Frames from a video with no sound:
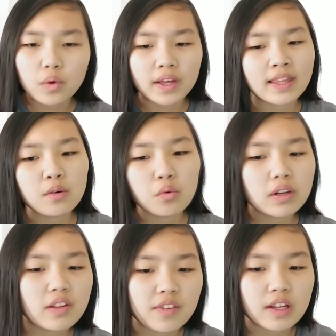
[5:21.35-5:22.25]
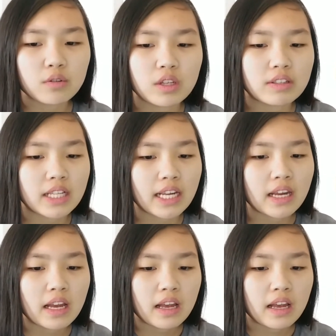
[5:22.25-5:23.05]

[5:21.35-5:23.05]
I think one of the videos I was like,